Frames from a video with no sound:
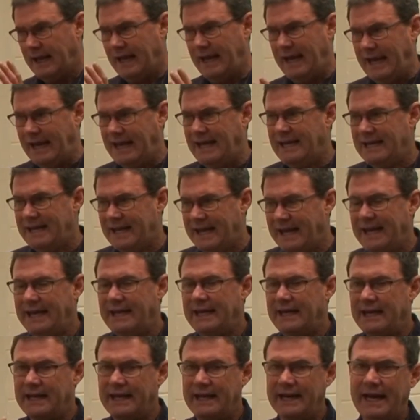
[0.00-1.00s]
he
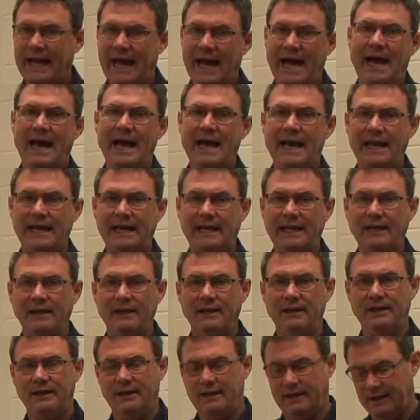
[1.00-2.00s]
needed an A